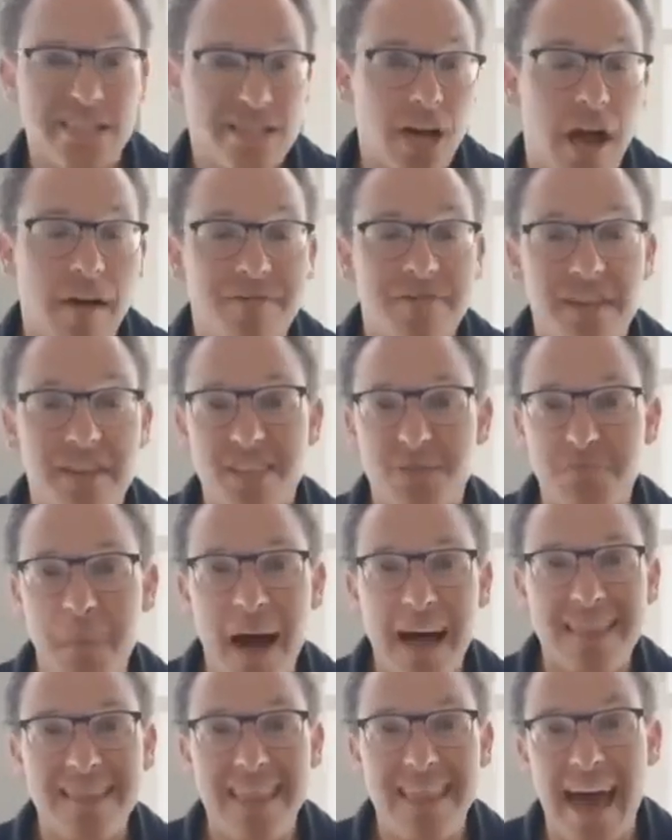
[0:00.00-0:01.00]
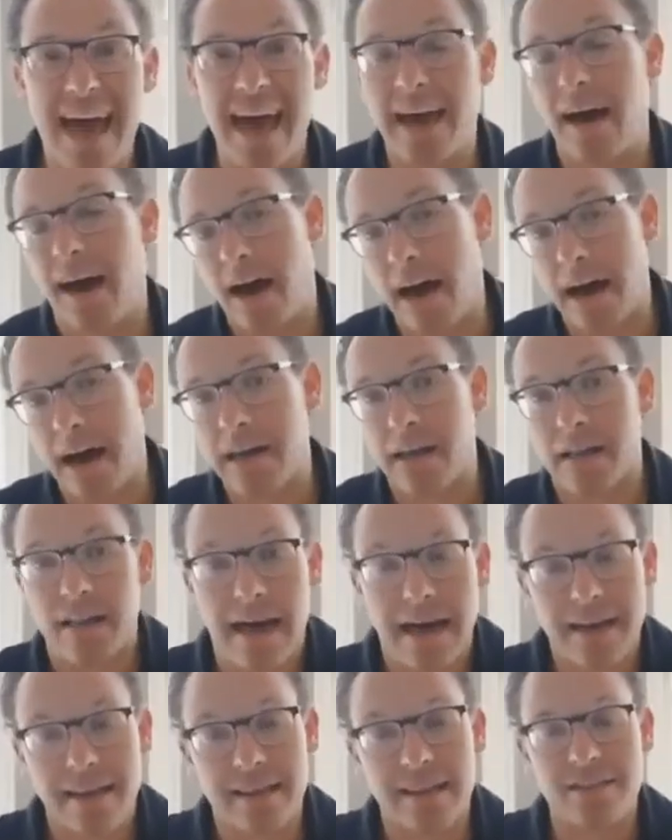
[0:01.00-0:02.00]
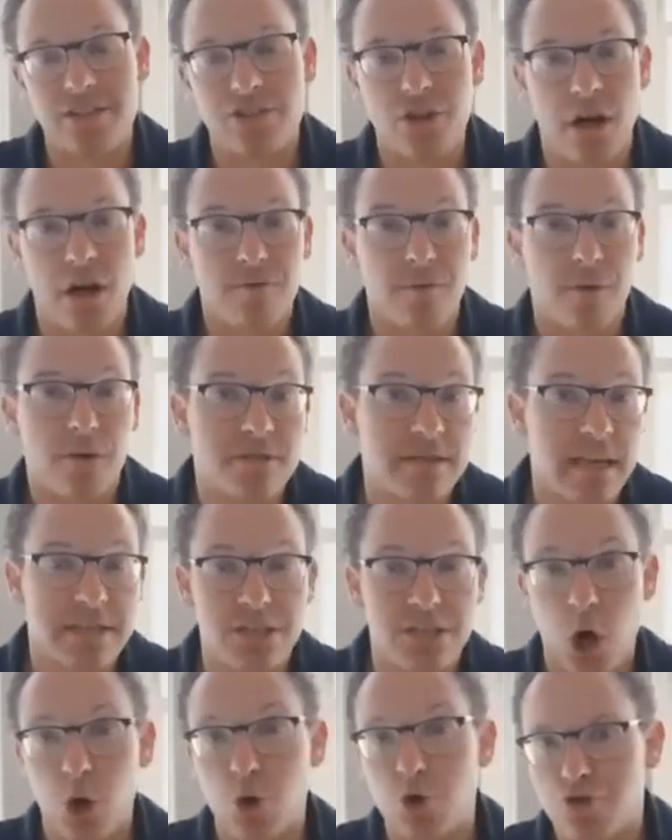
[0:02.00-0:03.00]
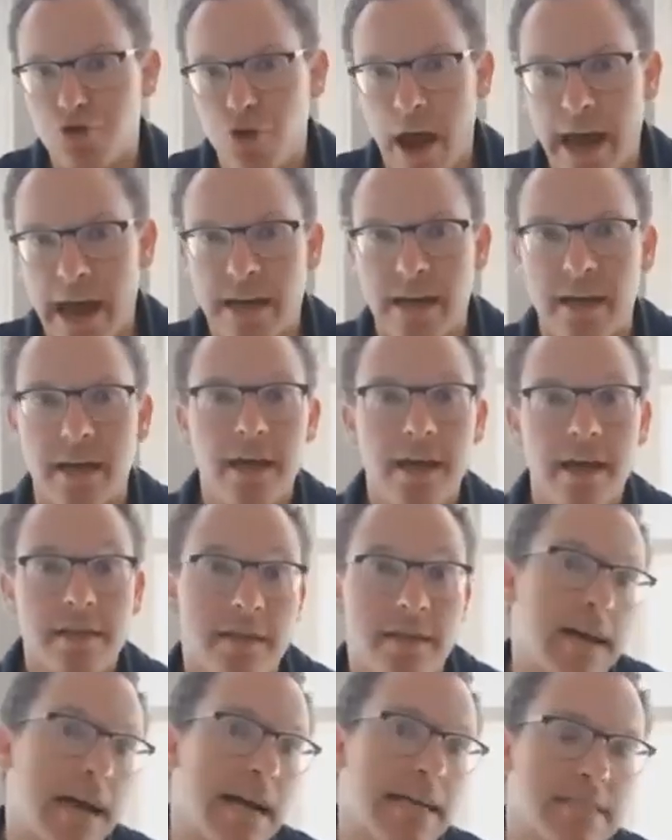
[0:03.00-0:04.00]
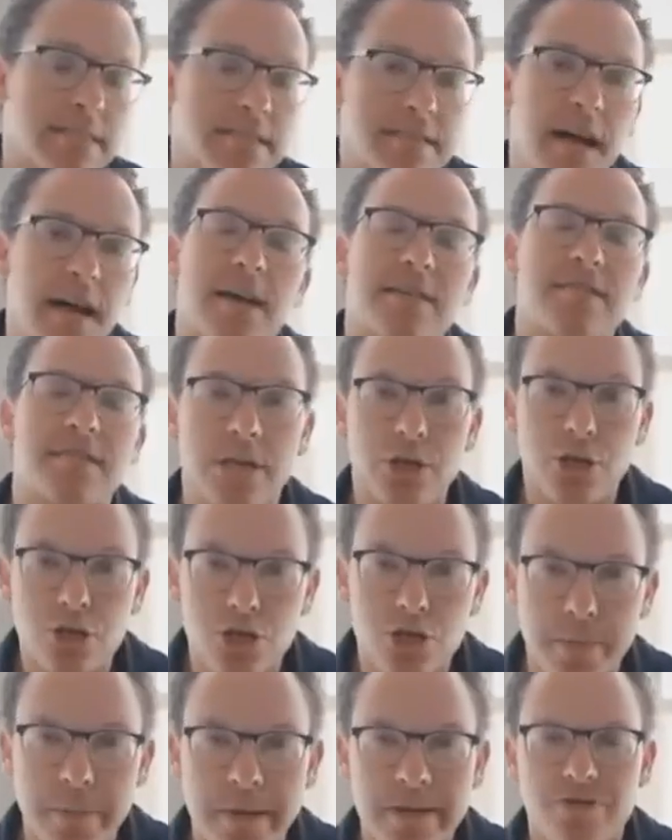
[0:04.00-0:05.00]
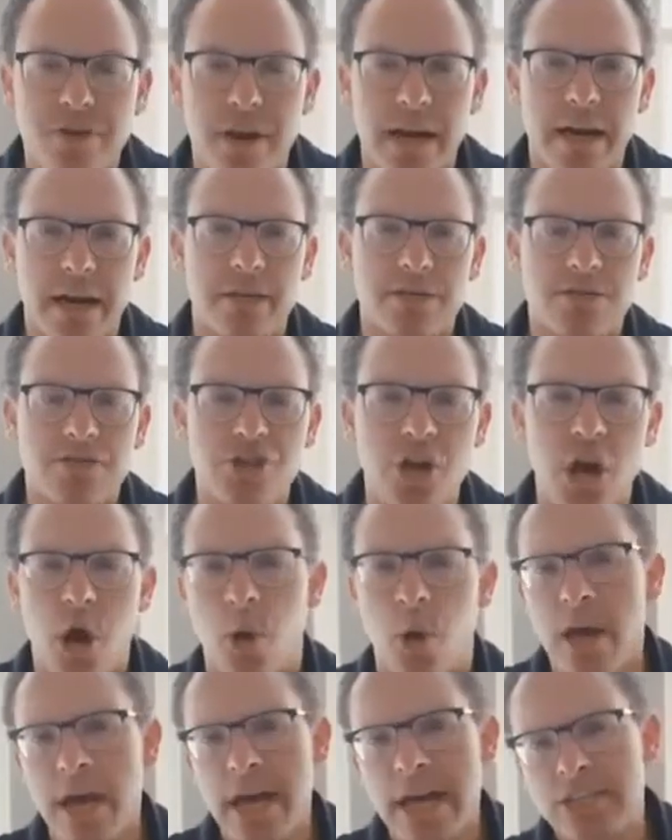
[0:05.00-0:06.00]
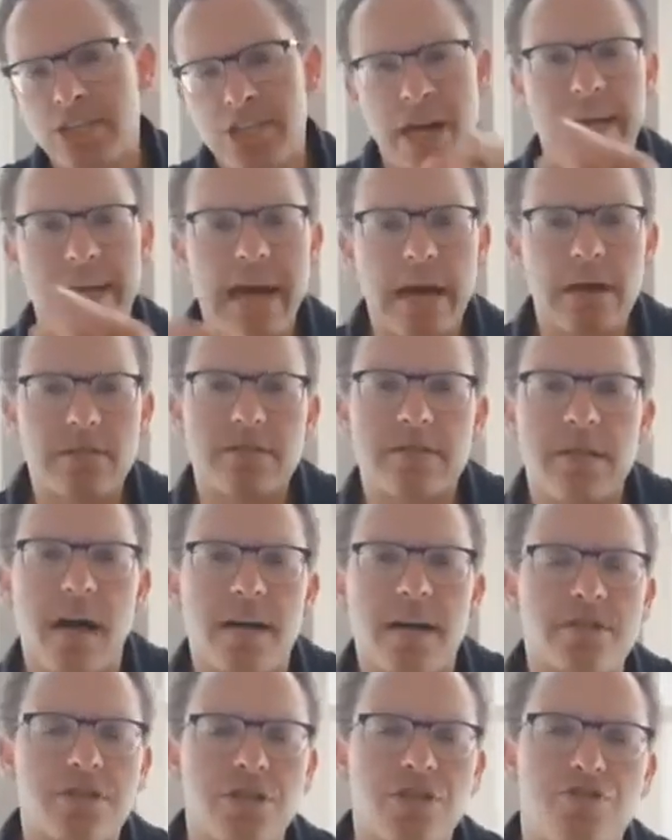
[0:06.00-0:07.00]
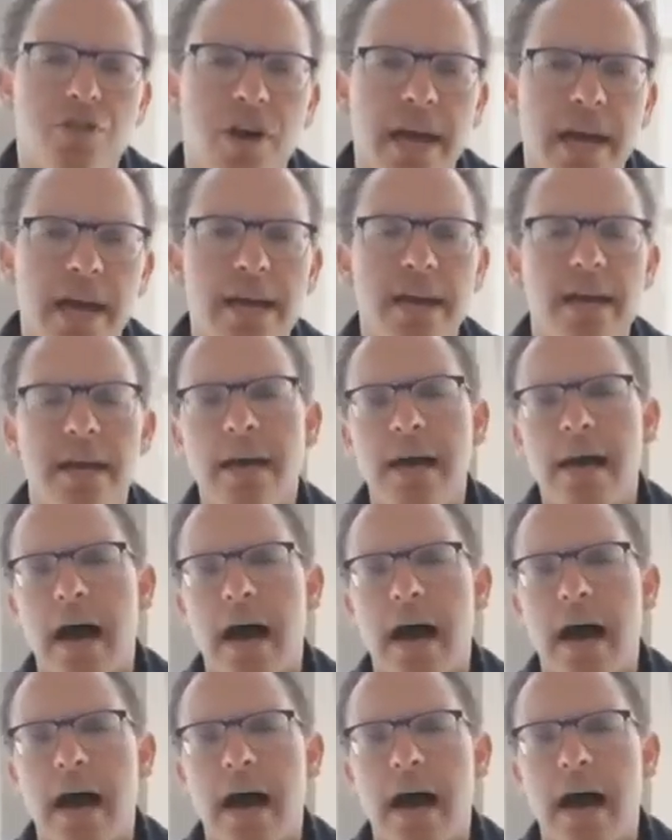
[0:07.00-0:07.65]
tough to spot that on a lot of these softwares that don't track the kinds of stocks that you should be trading. So check out Stocks to Trade.